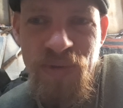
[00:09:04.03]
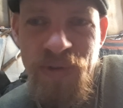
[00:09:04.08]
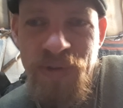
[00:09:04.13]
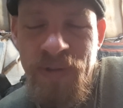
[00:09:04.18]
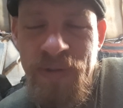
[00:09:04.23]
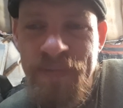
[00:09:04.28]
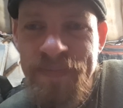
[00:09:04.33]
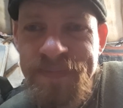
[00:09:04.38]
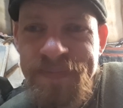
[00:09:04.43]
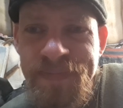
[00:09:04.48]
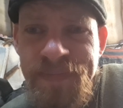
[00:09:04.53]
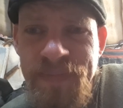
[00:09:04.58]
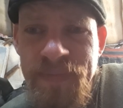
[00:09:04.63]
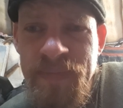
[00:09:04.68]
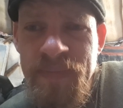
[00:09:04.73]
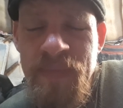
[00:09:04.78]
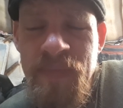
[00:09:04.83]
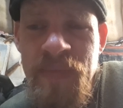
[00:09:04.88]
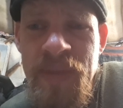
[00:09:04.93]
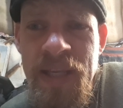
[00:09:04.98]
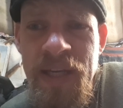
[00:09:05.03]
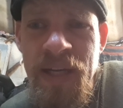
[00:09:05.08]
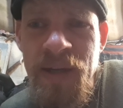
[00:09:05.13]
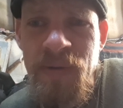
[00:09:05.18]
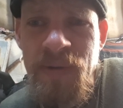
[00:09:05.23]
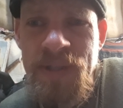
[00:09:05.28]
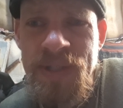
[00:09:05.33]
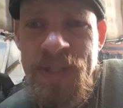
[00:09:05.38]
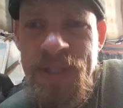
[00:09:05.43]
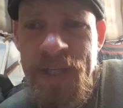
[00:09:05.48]
hall. I
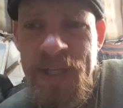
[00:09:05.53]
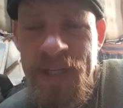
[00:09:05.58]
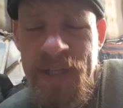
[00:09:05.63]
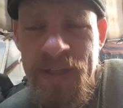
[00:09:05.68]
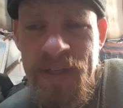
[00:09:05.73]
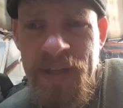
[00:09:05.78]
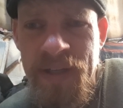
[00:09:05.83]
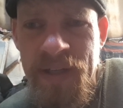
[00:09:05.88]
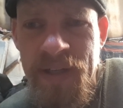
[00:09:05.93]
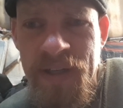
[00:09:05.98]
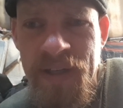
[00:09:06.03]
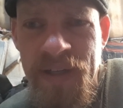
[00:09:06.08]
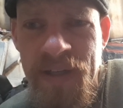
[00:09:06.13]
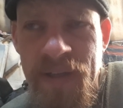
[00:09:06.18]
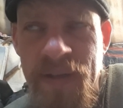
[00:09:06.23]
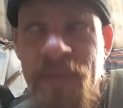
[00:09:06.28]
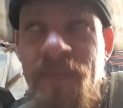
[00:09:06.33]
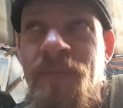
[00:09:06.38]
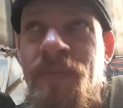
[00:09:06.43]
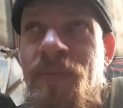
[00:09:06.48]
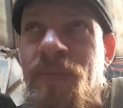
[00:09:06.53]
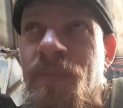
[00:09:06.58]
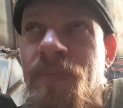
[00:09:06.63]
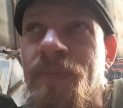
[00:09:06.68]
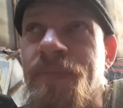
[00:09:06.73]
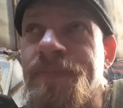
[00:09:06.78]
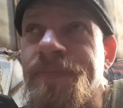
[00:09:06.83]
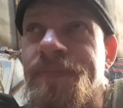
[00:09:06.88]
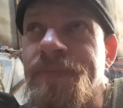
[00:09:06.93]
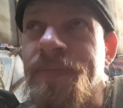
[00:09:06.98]
was there
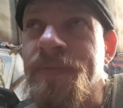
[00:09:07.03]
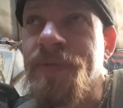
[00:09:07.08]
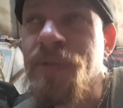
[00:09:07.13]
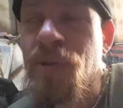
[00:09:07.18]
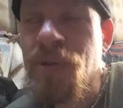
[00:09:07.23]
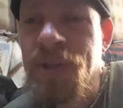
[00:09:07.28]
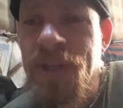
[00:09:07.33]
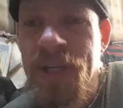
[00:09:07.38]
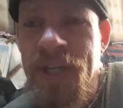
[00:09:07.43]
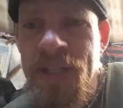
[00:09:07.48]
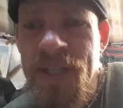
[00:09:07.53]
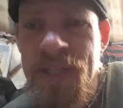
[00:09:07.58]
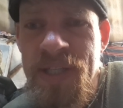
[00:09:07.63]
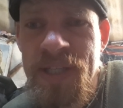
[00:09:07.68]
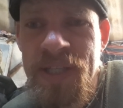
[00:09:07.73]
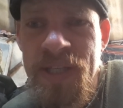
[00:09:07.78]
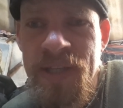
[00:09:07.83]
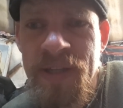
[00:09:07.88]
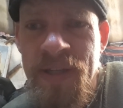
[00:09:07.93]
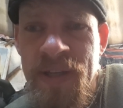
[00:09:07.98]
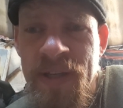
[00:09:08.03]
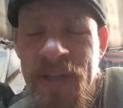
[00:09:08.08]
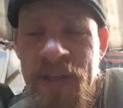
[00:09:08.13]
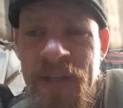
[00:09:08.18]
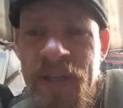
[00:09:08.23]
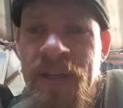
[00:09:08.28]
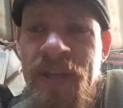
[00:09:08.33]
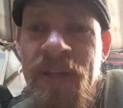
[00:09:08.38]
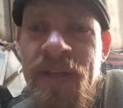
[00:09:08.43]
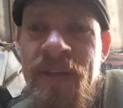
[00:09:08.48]
4 days,
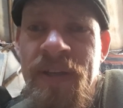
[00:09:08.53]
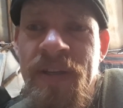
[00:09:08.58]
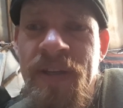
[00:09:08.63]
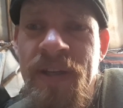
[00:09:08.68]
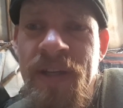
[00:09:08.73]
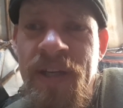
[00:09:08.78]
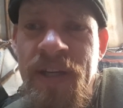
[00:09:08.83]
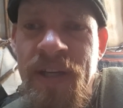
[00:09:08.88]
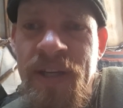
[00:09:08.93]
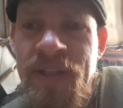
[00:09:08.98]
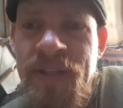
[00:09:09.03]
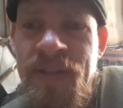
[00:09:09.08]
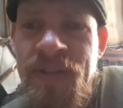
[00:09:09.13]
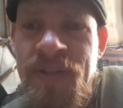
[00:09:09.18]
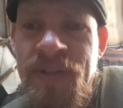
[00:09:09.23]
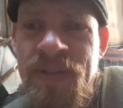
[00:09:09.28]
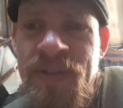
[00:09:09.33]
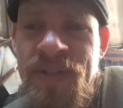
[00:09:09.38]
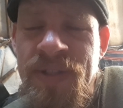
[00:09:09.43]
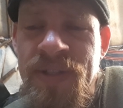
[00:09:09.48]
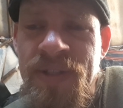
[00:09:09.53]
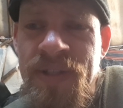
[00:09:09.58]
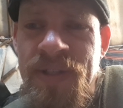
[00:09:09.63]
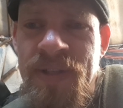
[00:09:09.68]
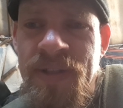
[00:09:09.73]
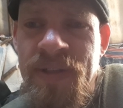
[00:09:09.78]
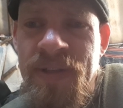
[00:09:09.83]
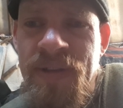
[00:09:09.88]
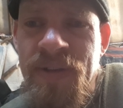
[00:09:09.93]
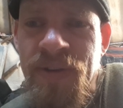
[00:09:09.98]
and
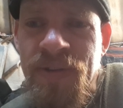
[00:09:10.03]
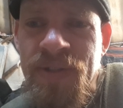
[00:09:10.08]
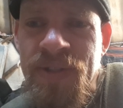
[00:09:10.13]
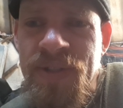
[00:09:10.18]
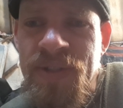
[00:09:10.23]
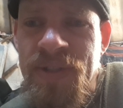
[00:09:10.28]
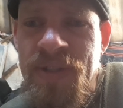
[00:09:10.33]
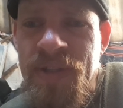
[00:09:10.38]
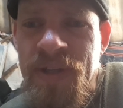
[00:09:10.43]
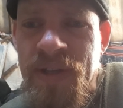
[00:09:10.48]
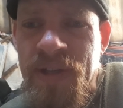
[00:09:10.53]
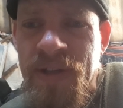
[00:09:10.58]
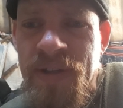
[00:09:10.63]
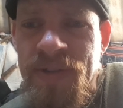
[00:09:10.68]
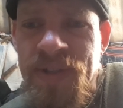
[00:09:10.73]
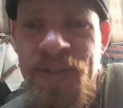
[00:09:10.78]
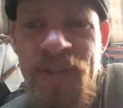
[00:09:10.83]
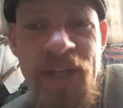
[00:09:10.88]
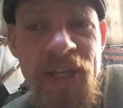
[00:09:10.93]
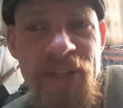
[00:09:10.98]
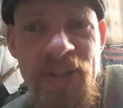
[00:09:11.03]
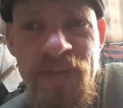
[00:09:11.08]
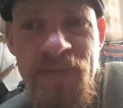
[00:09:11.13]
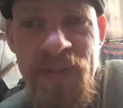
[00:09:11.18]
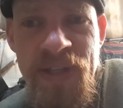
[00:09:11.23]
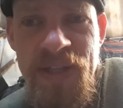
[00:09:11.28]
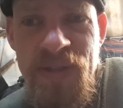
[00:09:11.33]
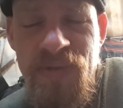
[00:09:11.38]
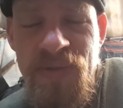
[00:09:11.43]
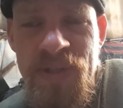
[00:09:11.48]
got negative
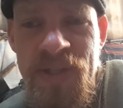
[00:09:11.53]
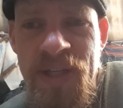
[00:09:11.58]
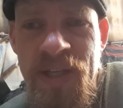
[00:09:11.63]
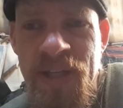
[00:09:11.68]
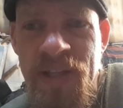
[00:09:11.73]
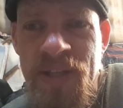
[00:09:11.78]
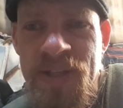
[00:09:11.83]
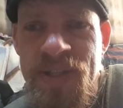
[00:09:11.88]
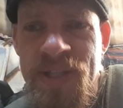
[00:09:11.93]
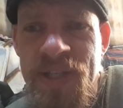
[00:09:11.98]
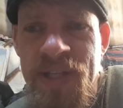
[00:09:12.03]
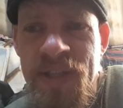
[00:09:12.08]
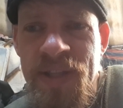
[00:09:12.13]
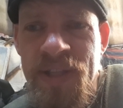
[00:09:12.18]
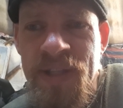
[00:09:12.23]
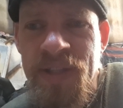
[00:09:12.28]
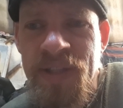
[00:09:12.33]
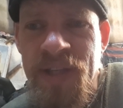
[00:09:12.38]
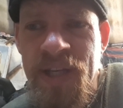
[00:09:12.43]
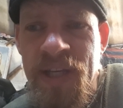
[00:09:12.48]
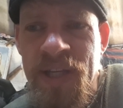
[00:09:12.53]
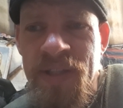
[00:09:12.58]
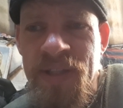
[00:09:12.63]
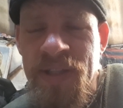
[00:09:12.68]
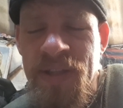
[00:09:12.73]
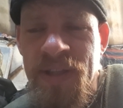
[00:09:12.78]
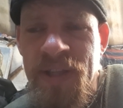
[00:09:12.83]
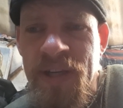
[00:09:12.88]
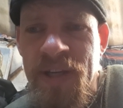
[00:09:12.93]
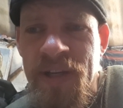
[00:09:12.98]
test results, and then
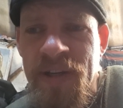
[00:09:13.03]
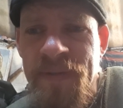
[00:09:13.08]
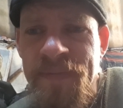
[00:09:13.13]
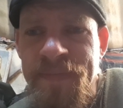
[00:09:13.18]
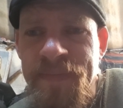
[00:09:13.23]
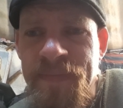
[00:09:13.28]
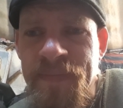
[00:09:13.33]
ended there.